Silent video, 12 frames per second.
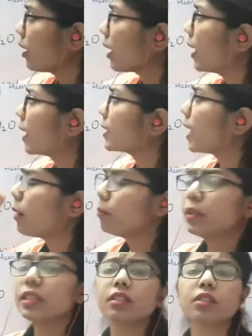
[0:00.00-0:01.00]

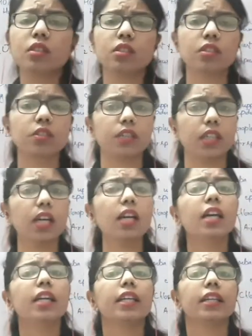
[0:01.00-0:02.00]
Example is cuscuta.
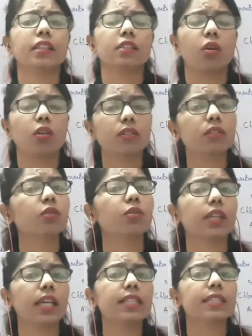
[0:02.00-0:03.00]
It is also known
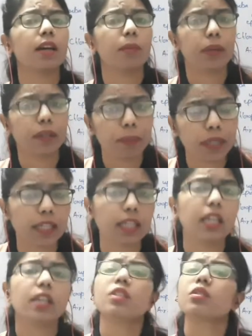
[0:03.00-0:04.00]
as amarbead.
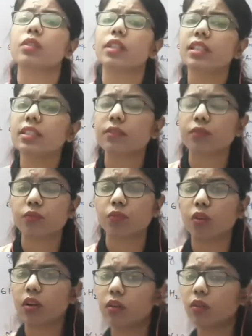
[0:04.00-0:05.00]
So this
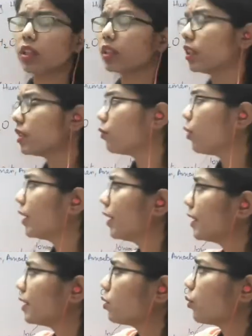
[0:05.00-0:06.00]
what it
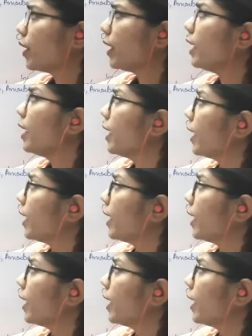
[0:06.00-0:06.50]
is doing.